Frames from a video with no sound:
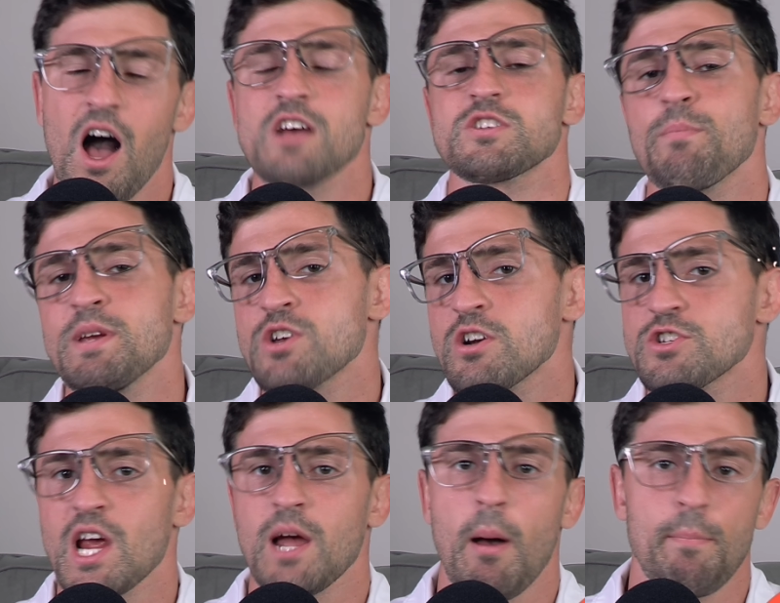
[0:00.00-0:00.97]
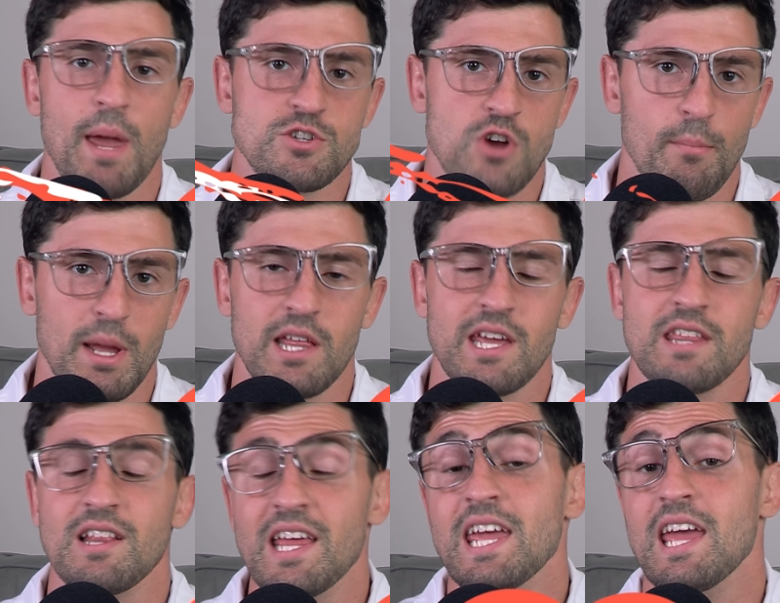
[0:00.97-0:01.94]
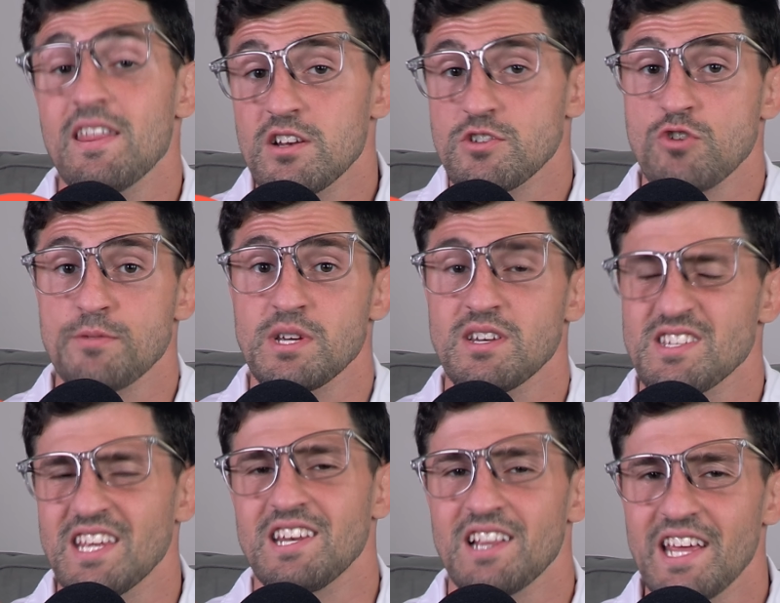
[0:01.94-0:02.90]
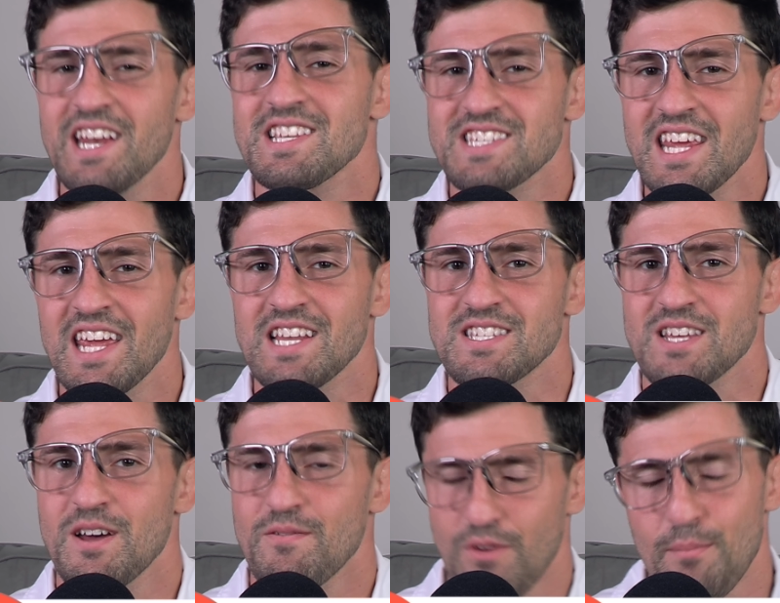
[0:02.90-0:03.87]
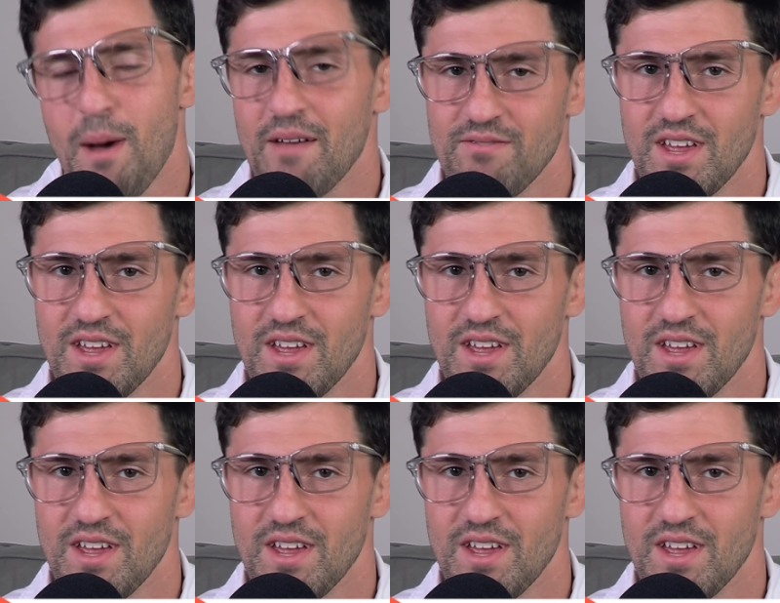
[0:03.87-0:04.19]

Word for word: Also, be sure to check out my Patreon by clicking the link in the description to see deleted scenes from my